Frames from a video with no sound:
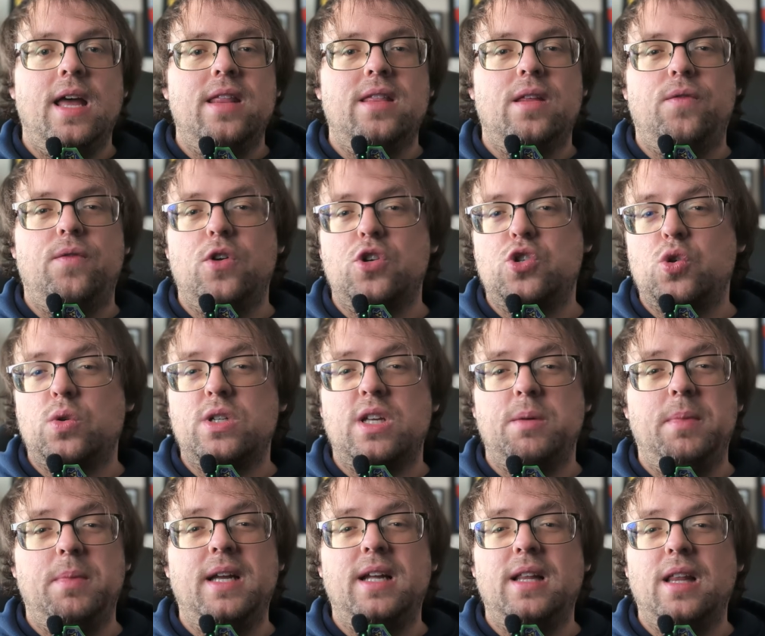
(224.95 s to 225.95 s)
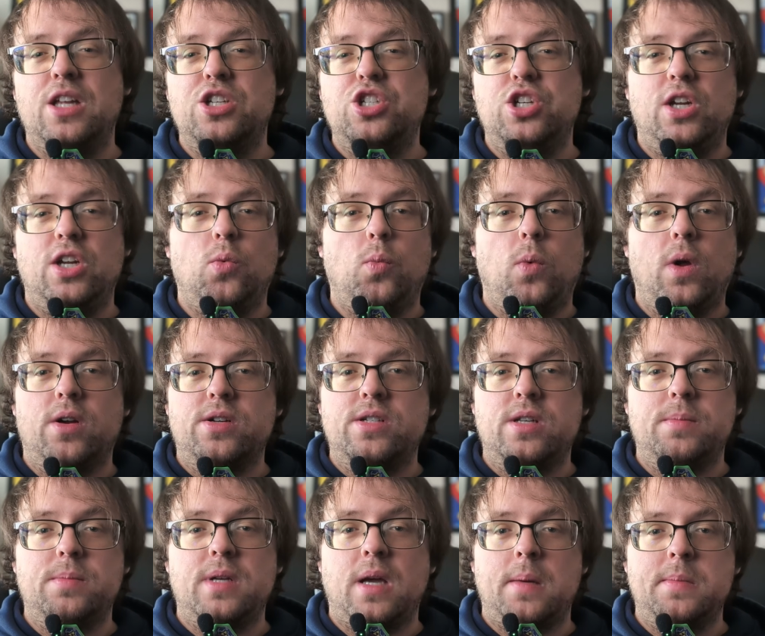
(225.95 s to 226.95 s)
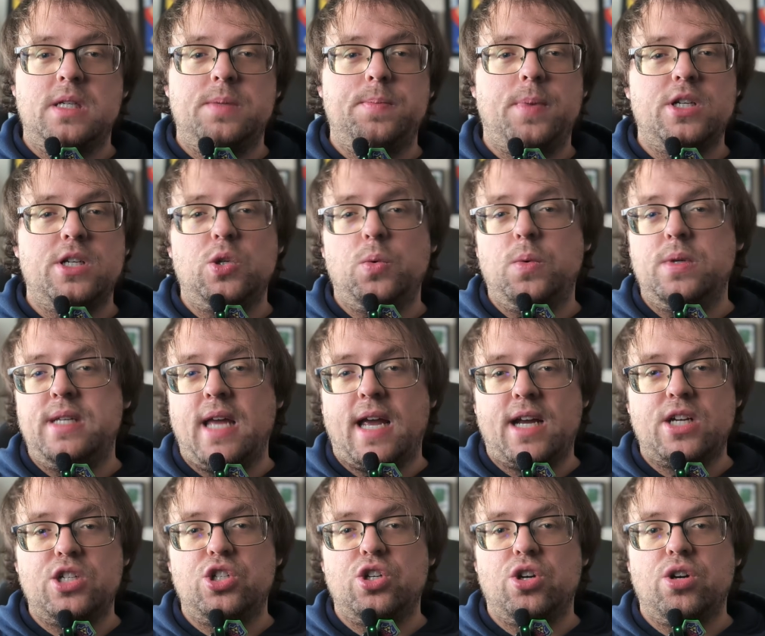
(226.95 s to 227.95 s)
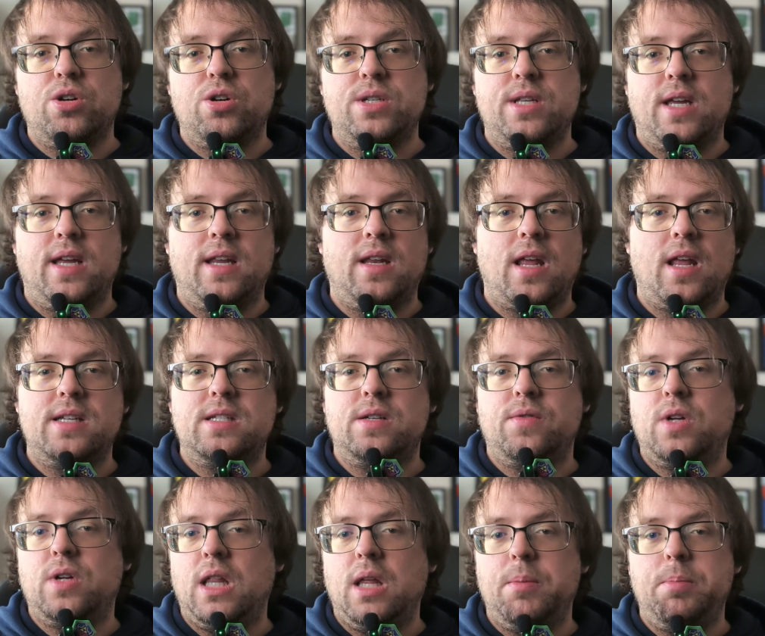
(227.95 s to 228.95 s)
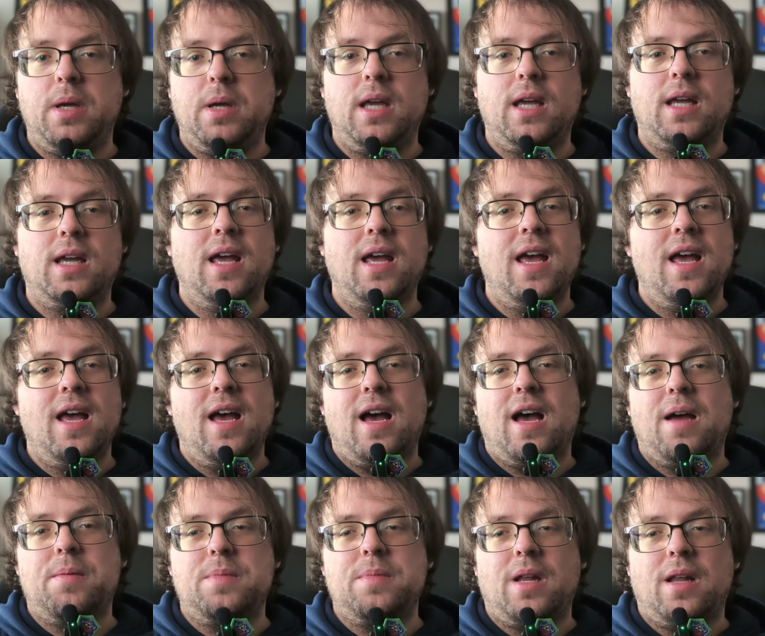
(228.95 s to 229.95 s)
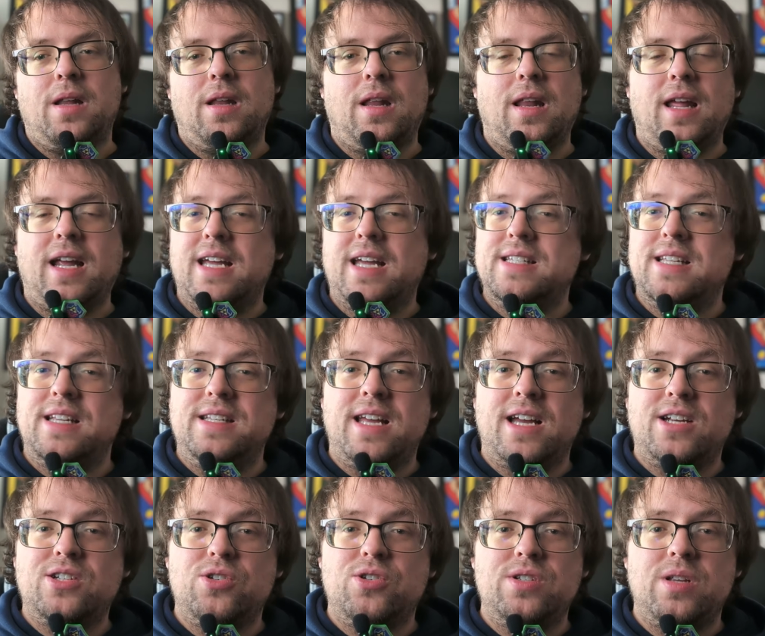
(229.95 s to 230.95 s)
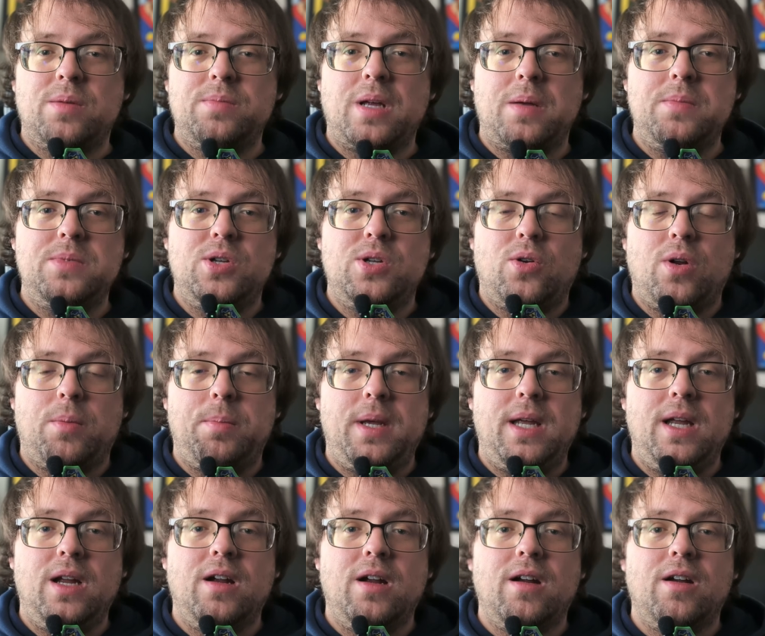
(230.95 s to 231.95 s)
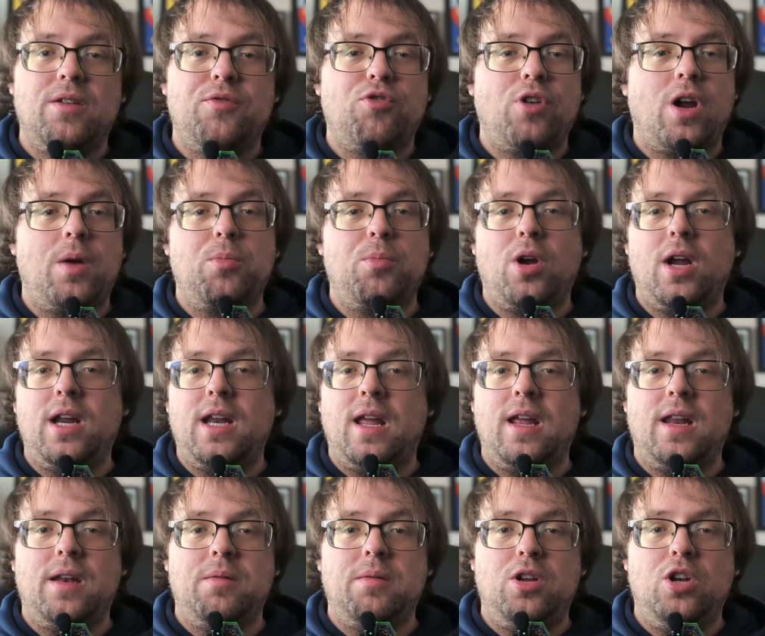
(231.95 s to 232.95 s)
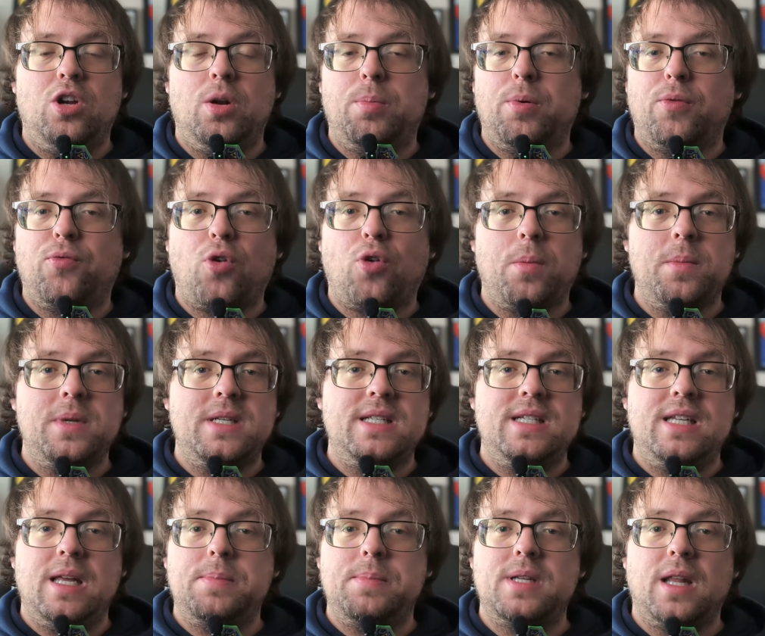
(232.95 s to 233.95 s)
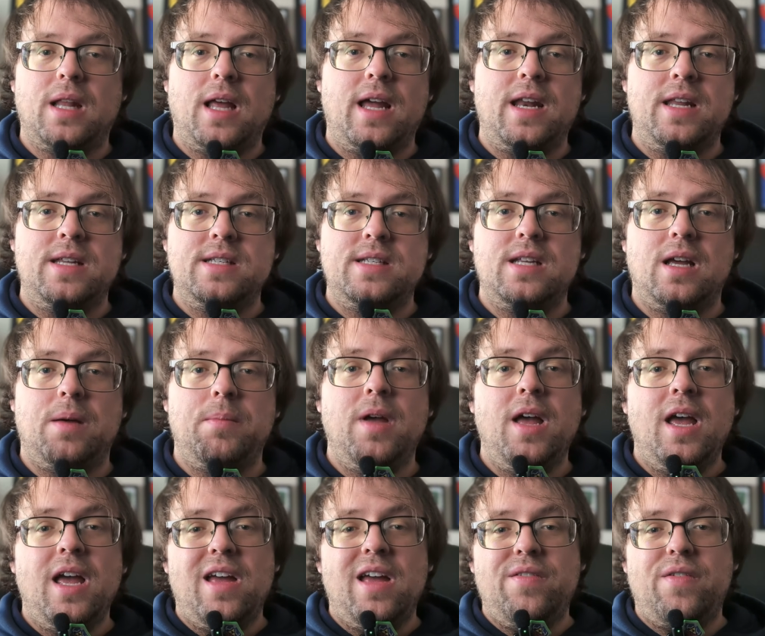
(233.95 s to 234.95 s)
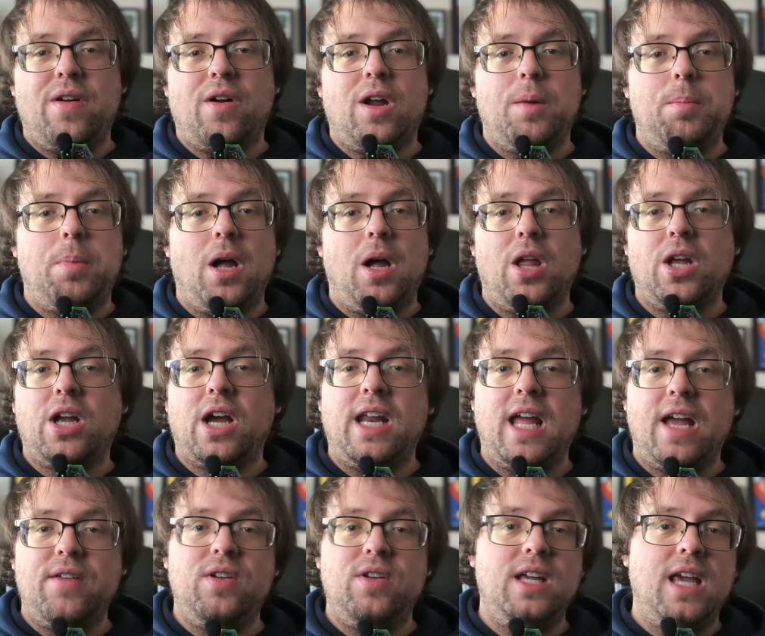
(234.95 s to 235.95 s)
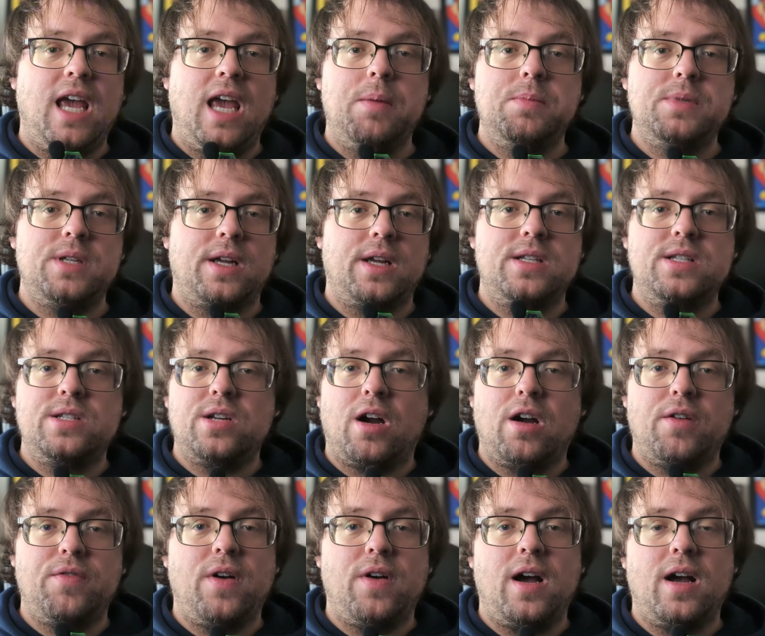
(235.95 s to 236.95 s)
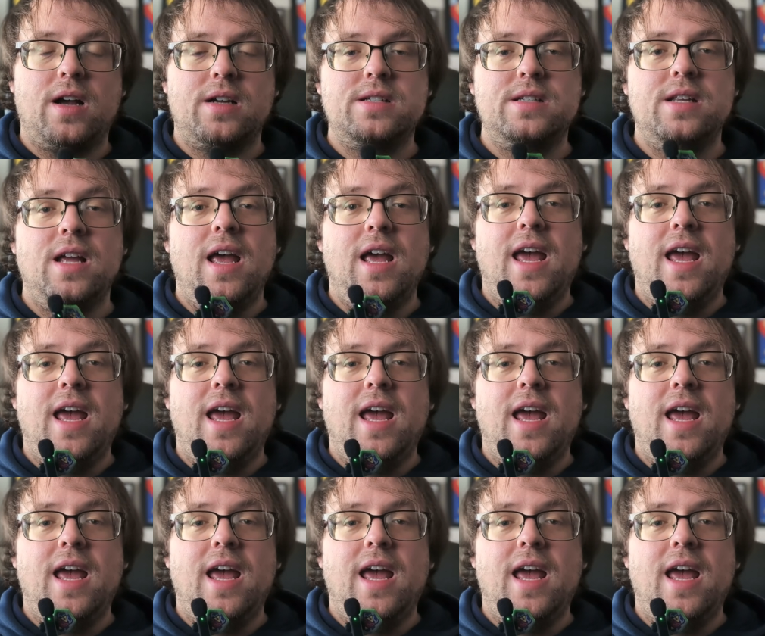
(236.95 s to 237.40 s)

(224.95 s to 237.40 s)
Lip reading: The visuals can be glitchy and weird sometimes, especially with textures and lots of clipping. Like I said, textures sometimes don't appear. Frame rate and performance dips a lot in some very polygon-heavy games like Star Fox.